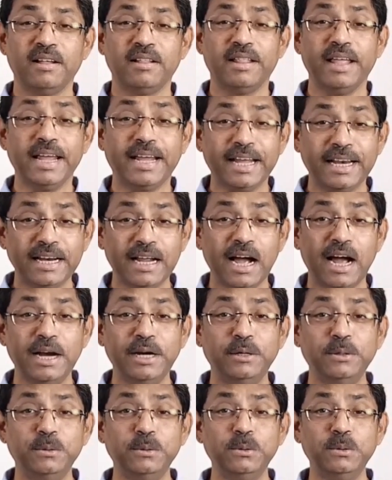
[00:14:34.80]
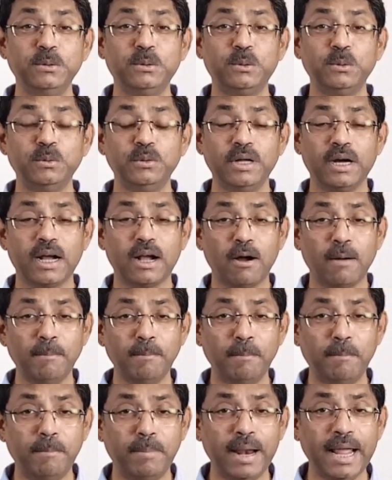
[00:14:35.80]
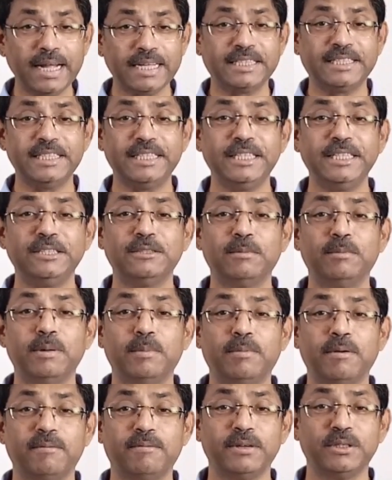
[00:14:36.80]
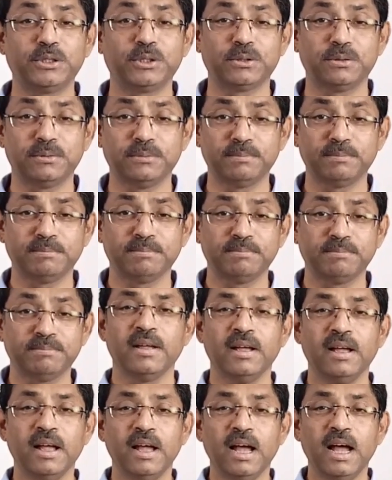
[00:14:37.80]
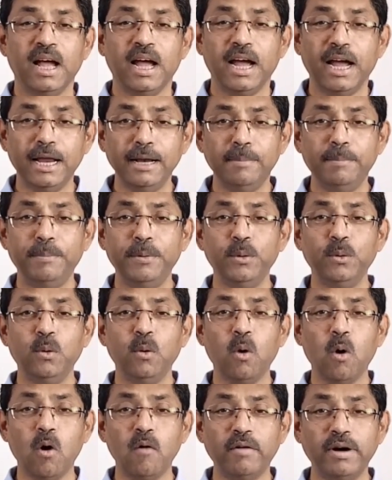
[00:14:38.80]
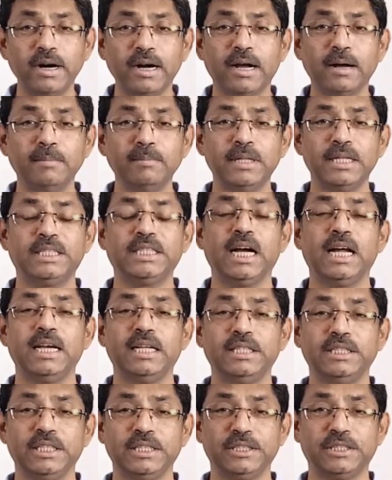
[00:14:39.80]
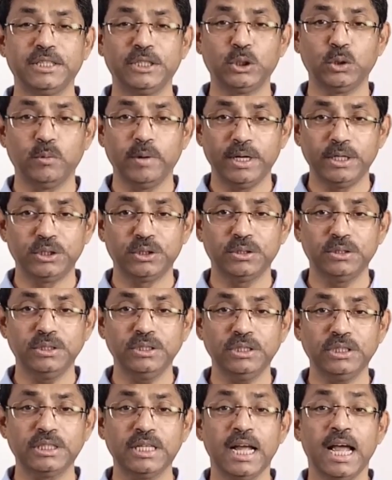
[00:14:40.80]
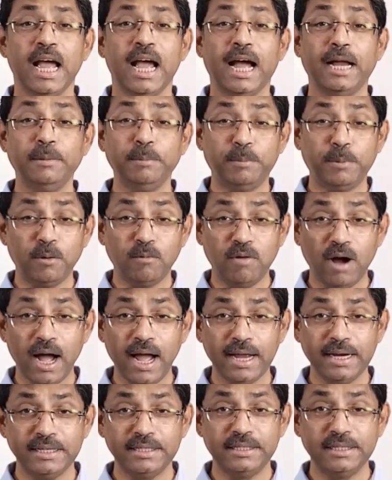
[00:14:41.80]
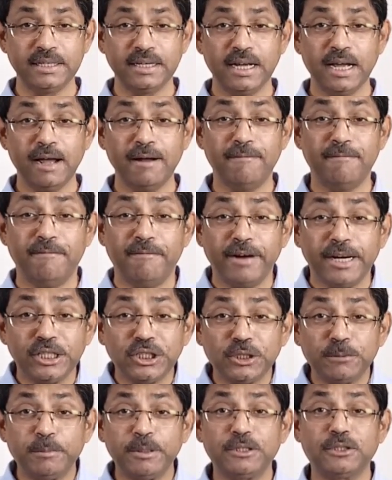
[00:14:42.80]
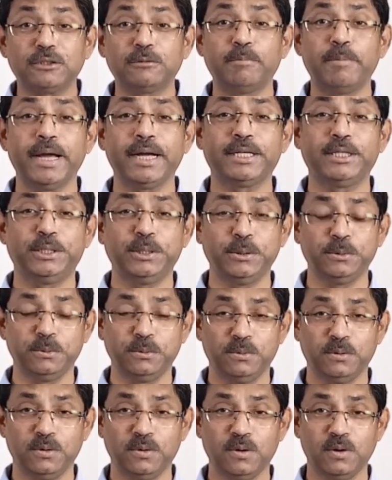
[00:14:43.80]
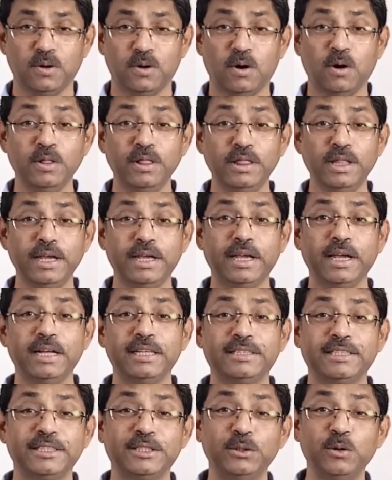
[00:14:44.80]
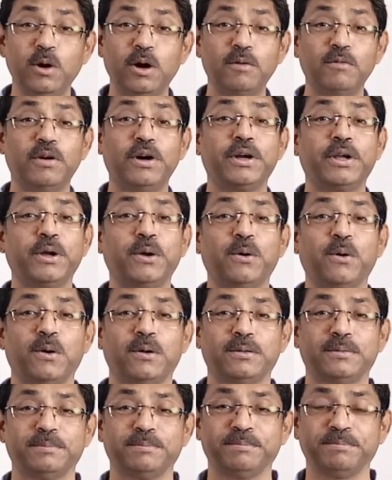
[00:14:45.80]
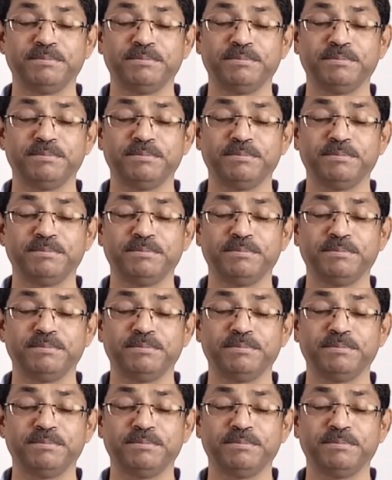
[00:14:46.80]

They can guide you through the complexities of the profession, help you overcome the challenging situations, and provide a fresh perspective on the cases you are working on.